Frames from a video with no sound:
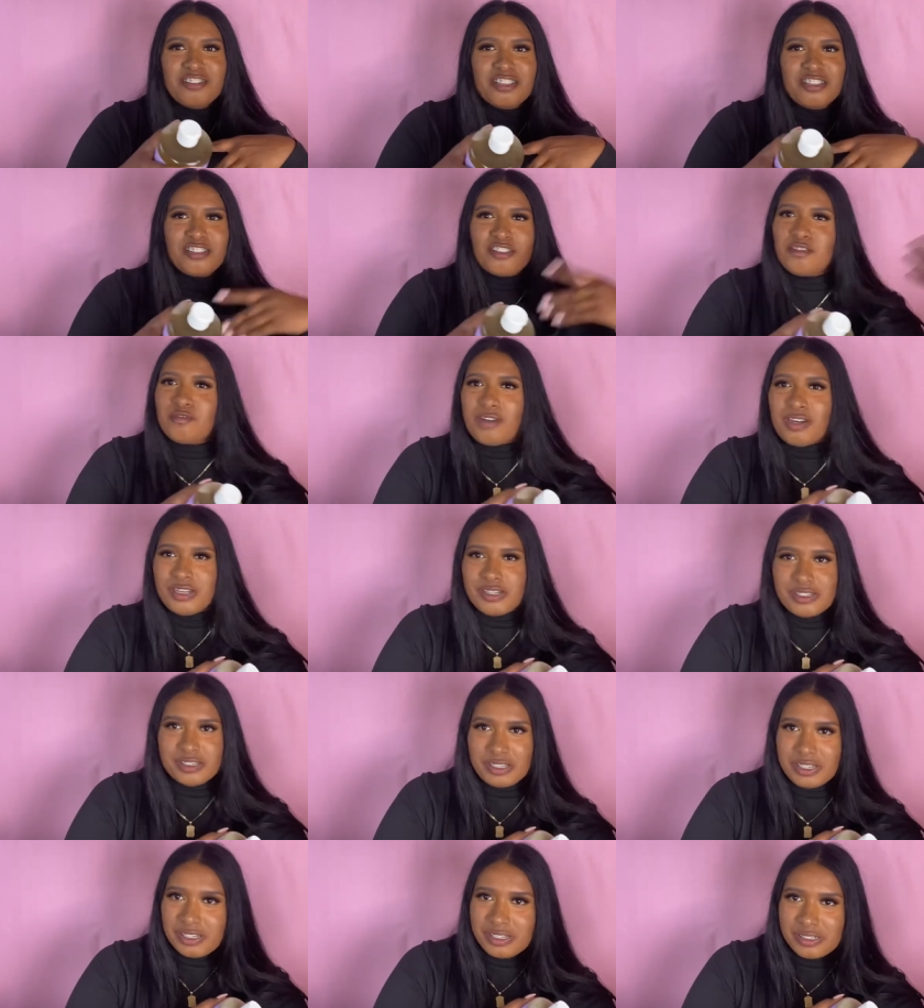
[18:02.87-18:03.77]
it to wash
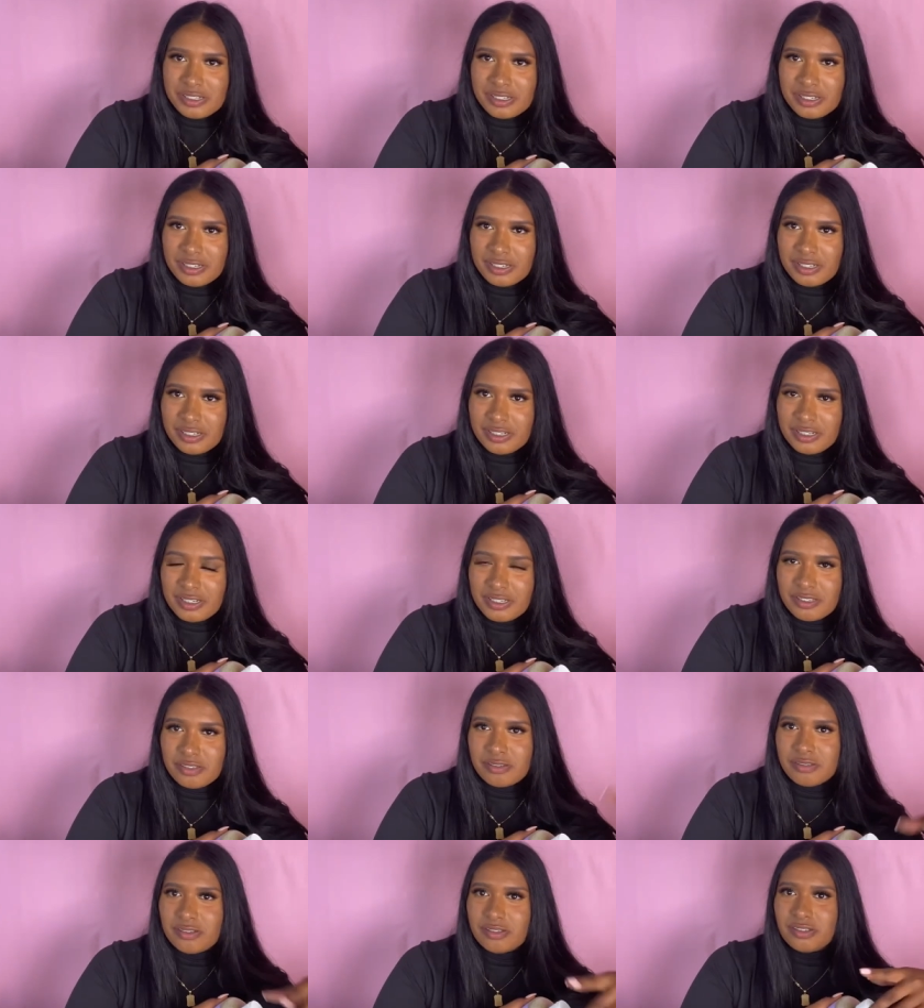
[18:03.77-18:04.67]

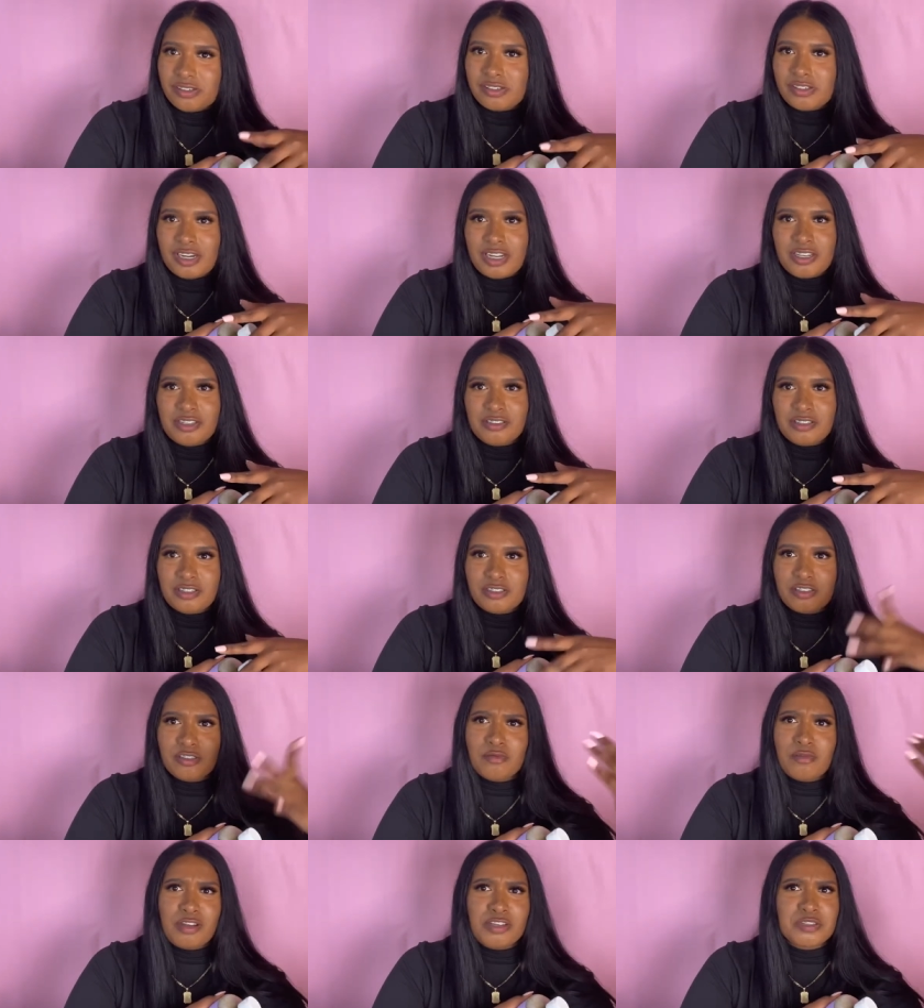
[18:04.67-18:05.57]
dishes? Should I use it
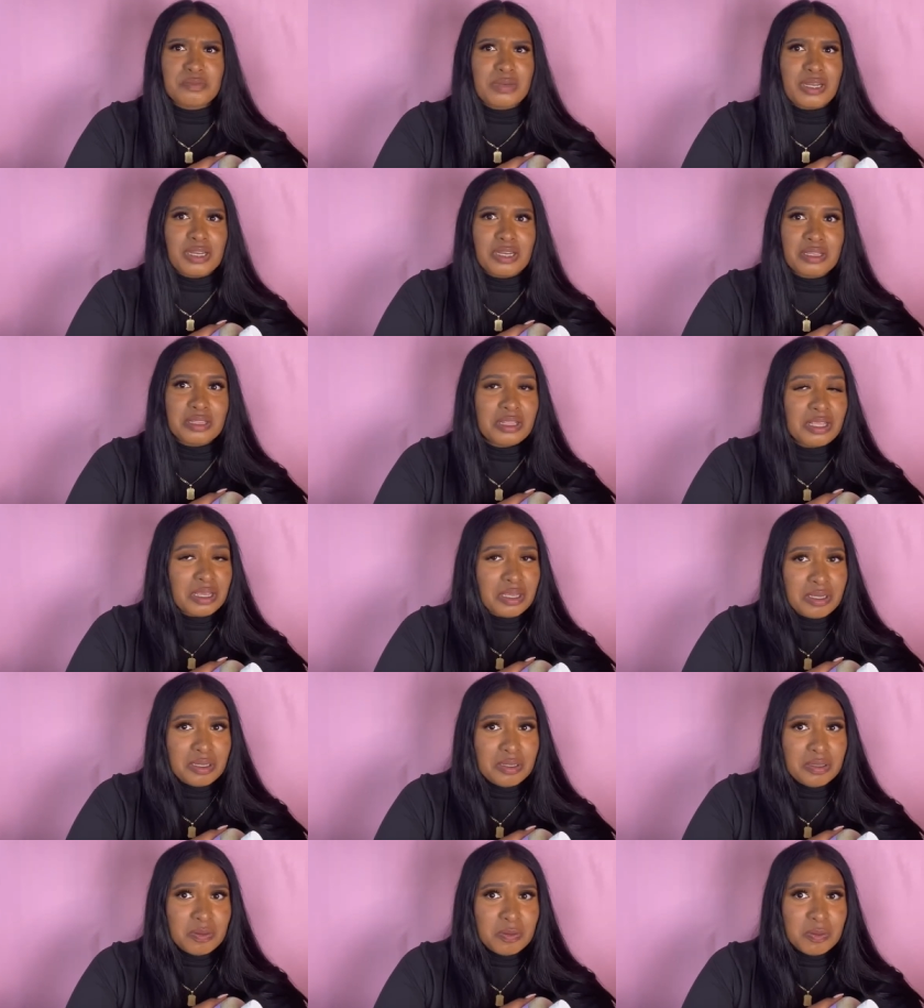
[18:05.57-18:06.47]
to wash my
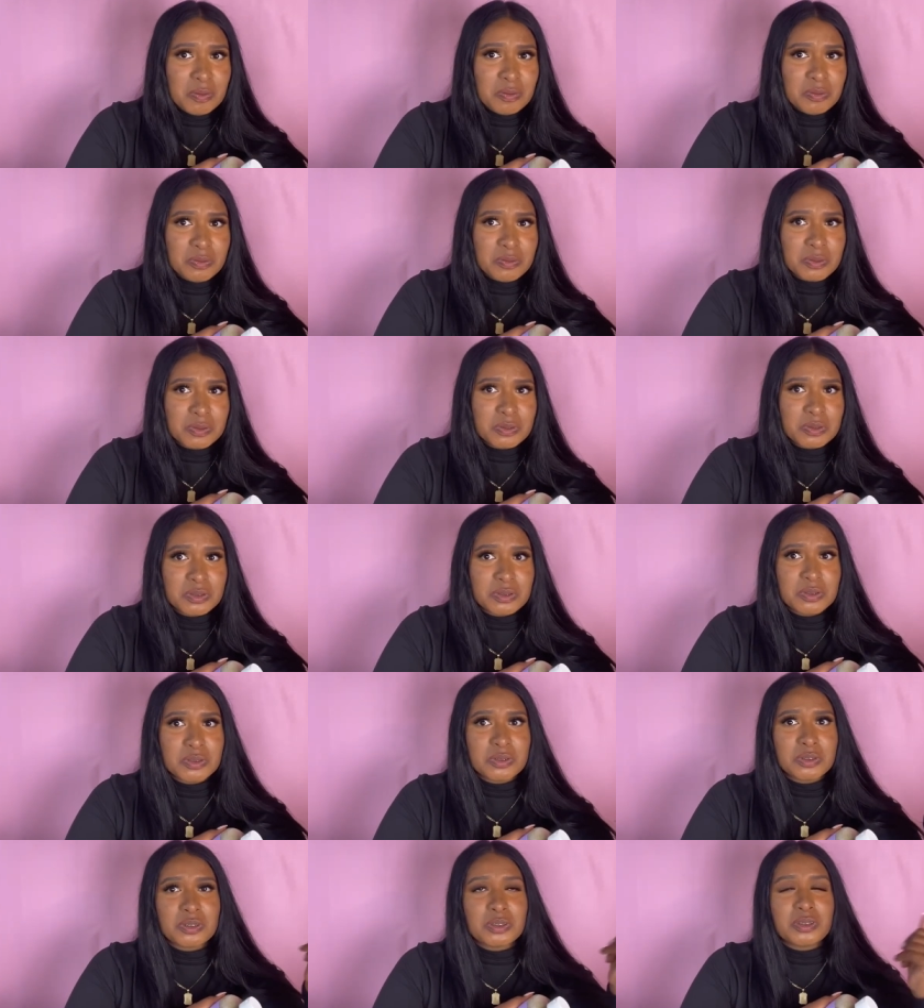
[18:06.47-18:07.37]
clothes?
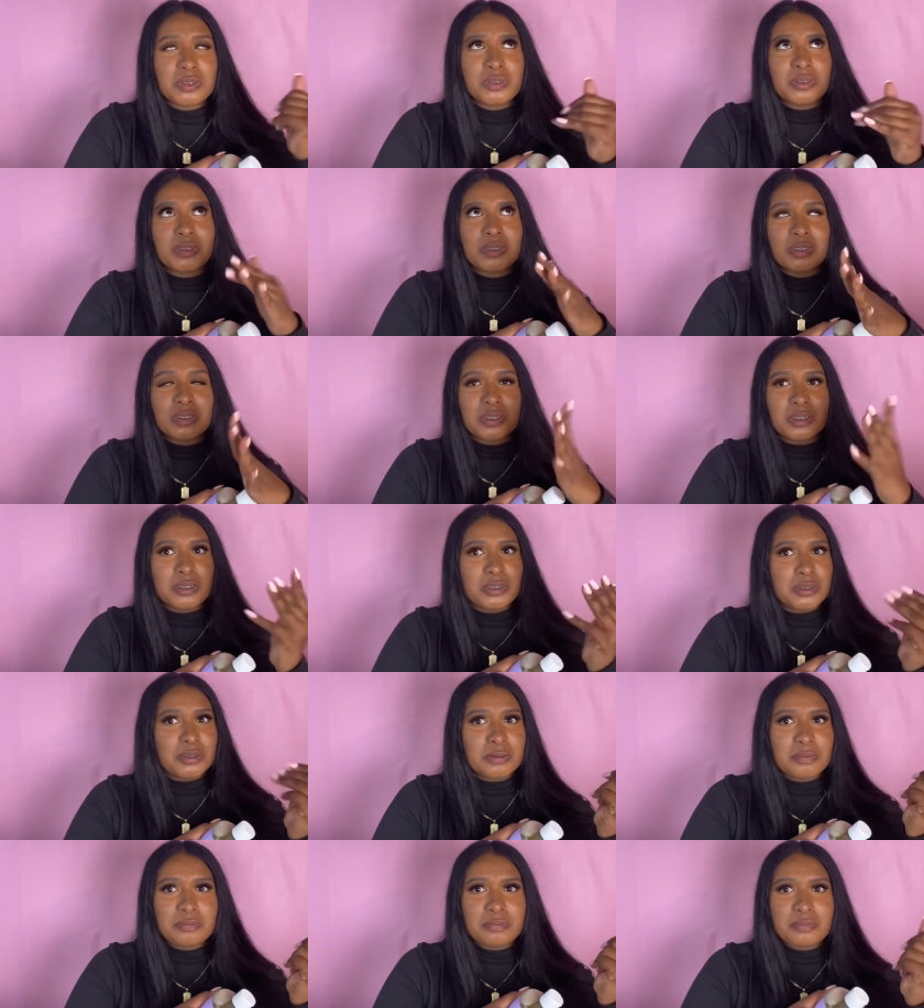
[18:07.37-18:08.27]

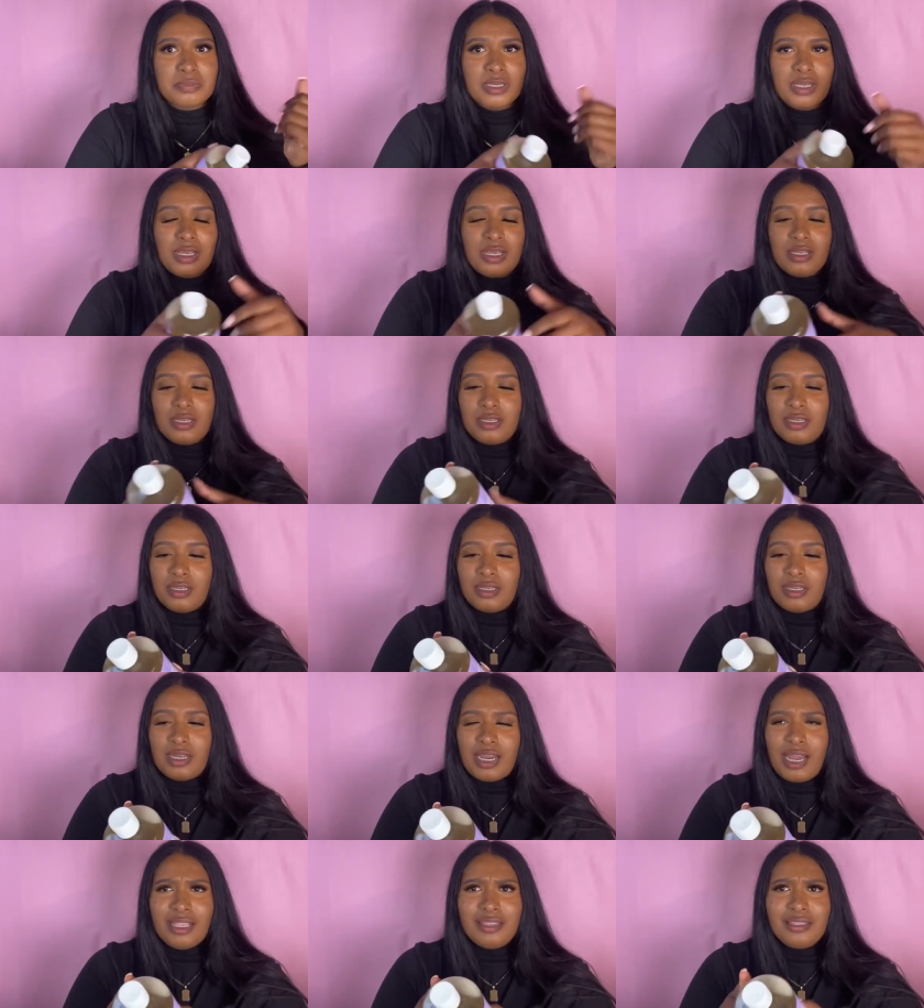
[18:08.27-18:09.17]
Um,
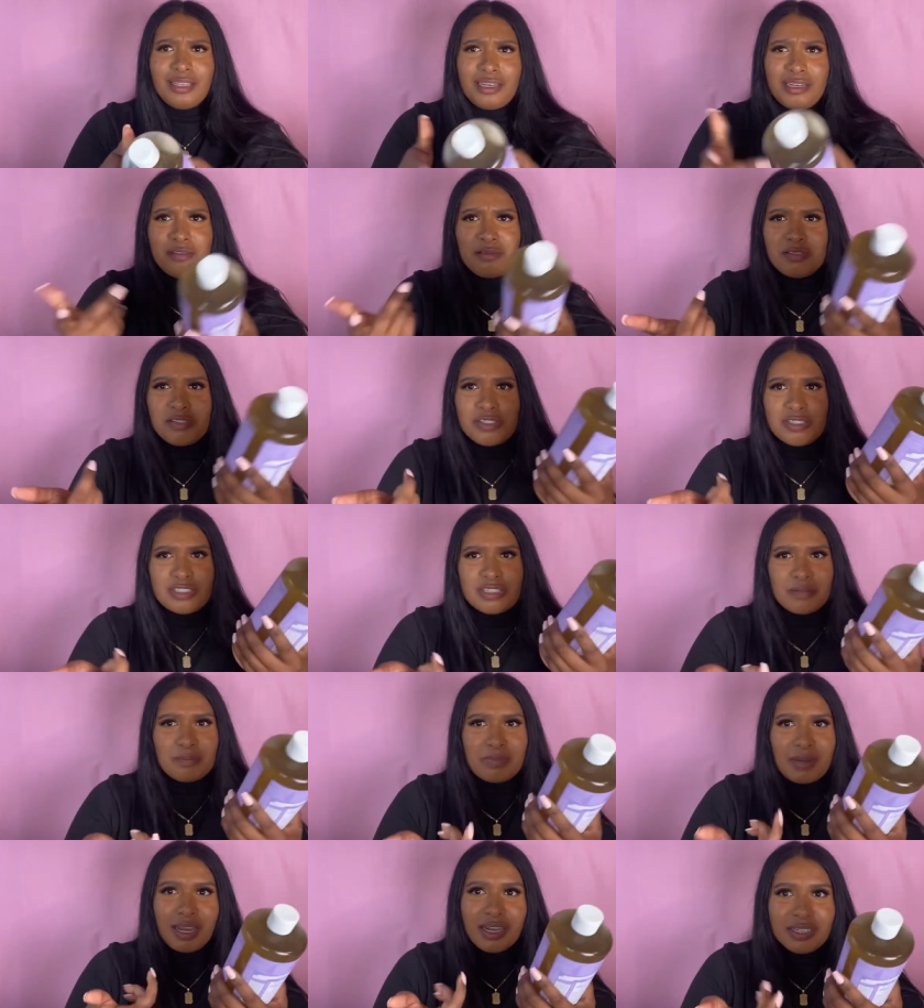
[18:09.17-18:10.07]
I thought it was just a
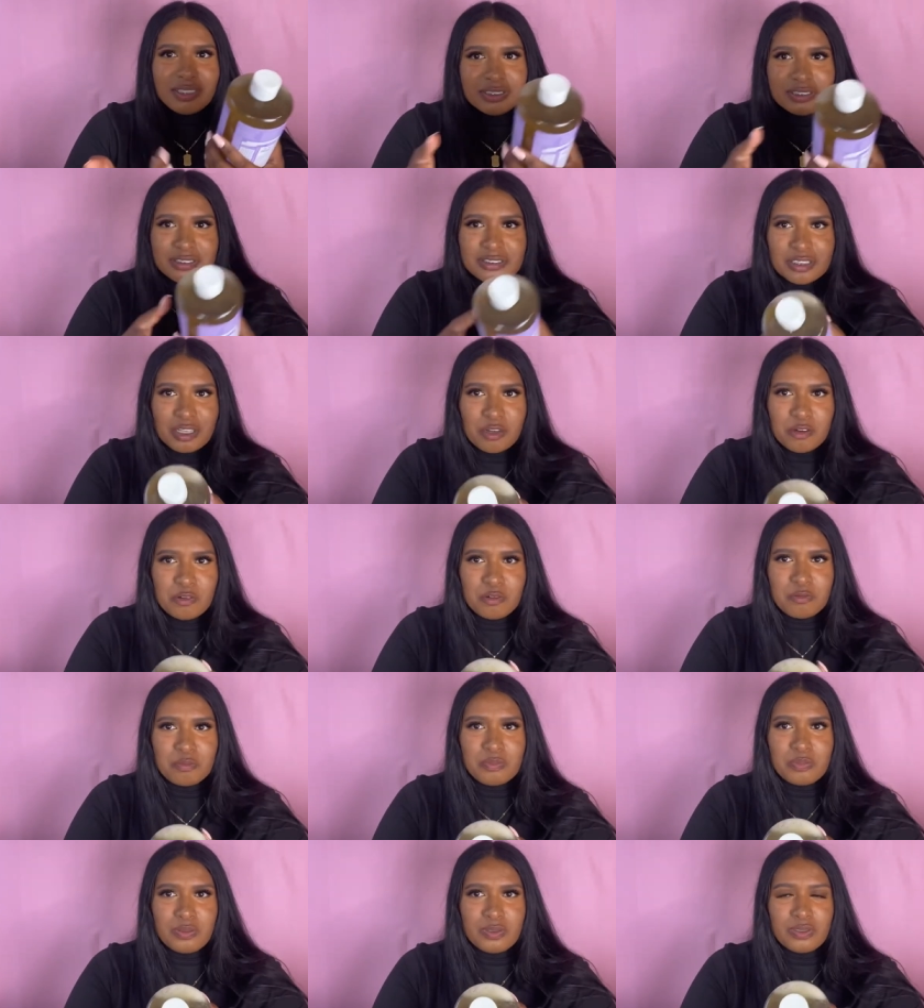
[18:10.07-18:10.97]
body
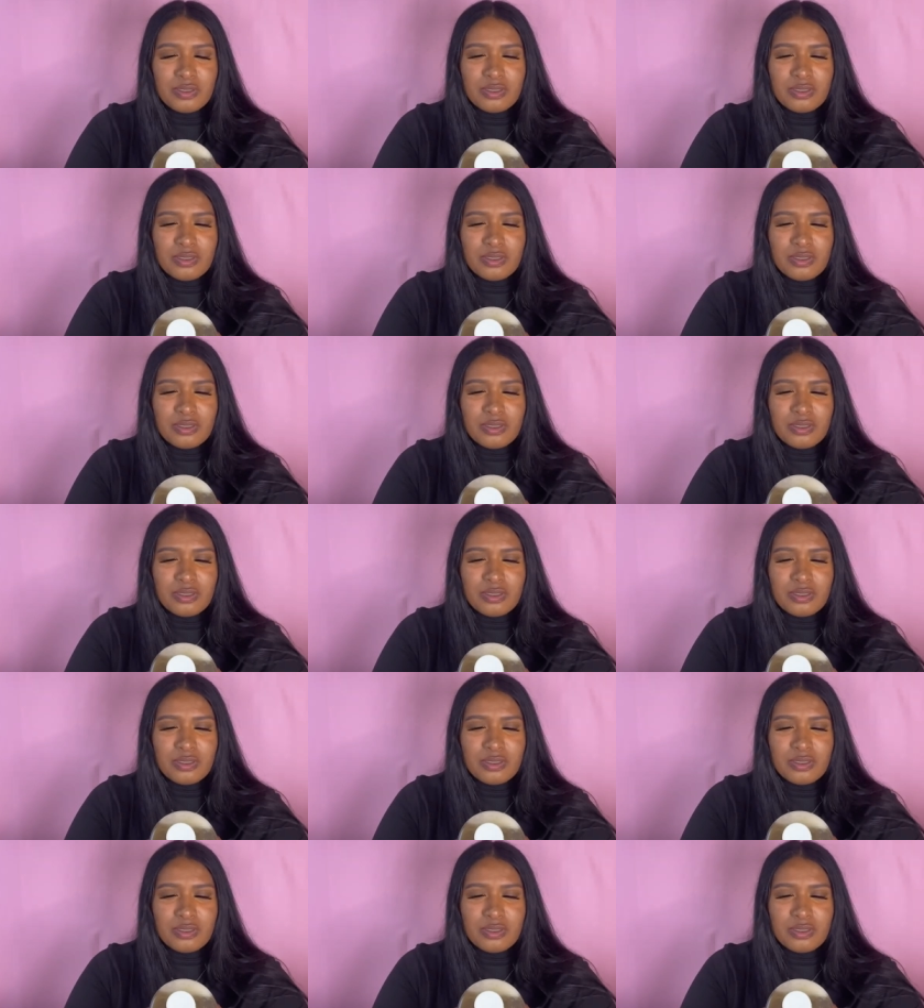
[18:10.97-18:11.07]
soap.